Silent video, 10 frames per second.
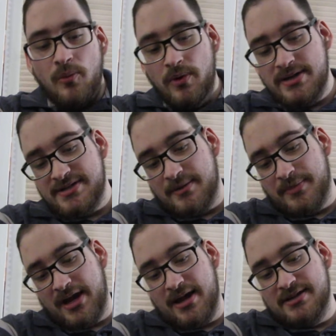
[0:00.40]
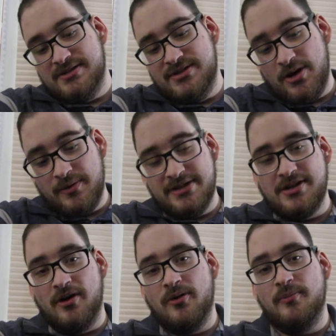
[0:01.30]
What is up, guys? Tony
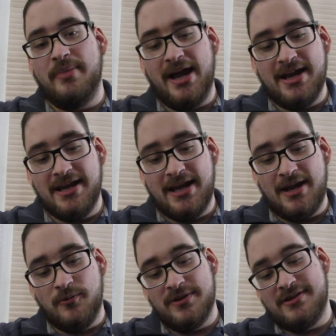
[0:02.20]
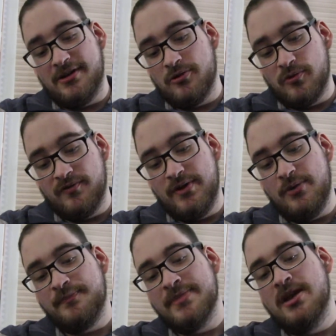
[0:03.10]
Tome back again with another
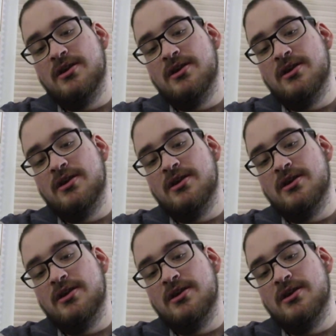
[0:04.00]
review.